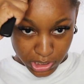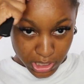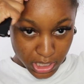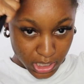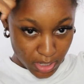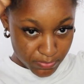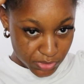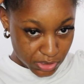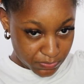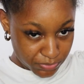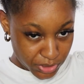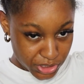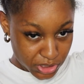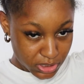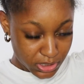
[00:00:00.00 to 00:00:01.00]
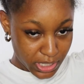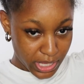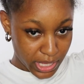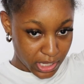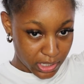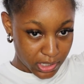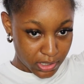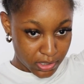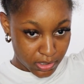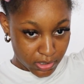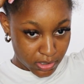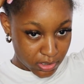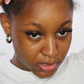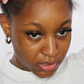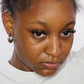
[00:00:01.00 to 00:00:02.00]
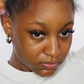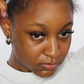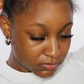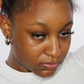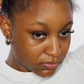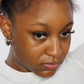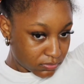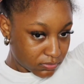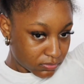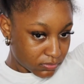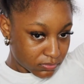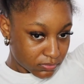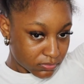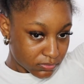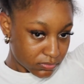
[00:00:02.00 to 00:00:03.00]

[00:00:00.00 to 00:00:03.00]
and I'm just brushing that back.